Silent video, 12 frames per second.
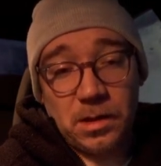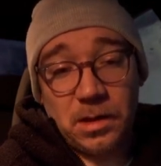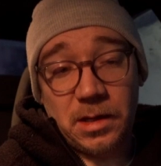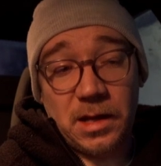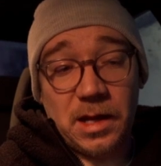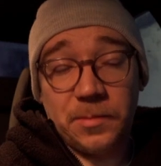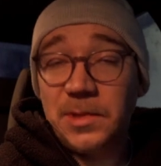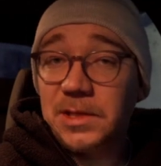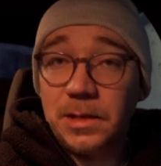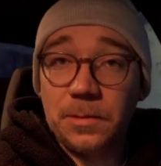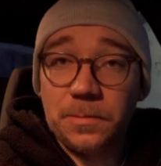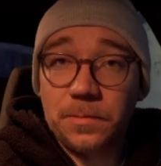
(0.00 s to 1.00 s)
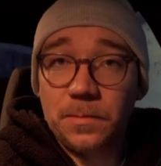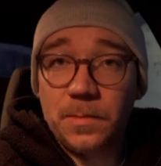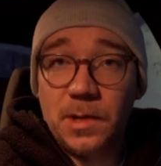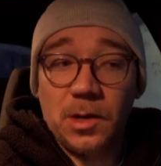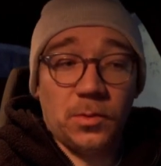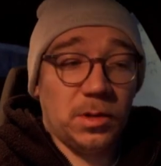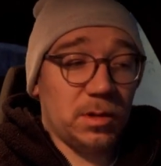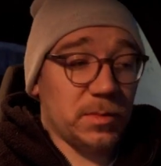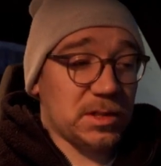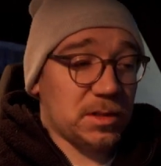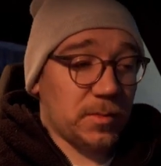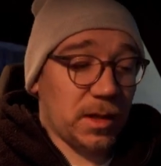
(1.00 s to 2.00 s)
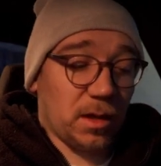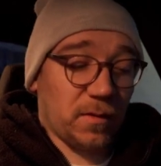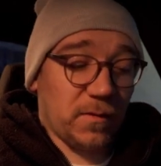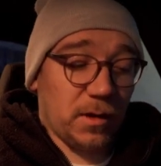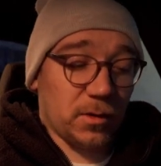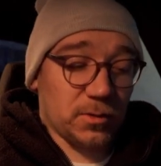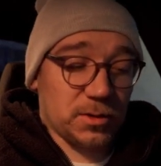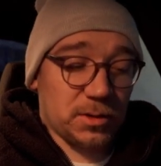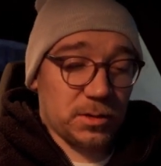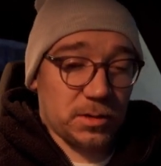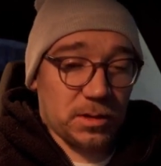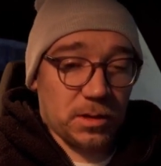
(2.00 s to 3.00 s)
and I miss it. I really miss making videos.